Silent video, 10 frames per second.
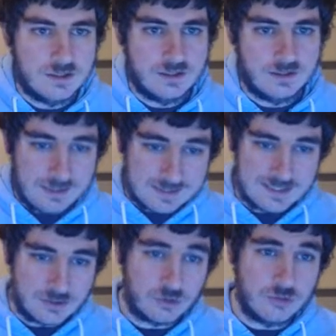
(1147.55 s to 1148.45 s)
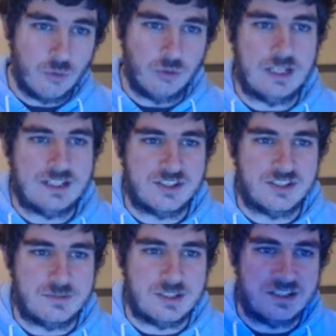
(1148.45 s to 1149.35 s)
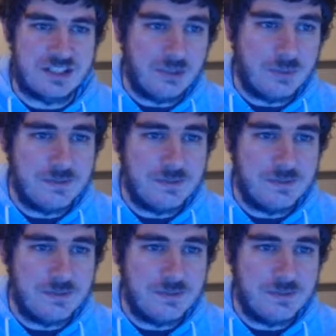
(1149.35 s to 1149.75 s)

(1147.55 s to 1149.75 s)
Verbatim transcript: Let's get on to more lighter subjects, shall we?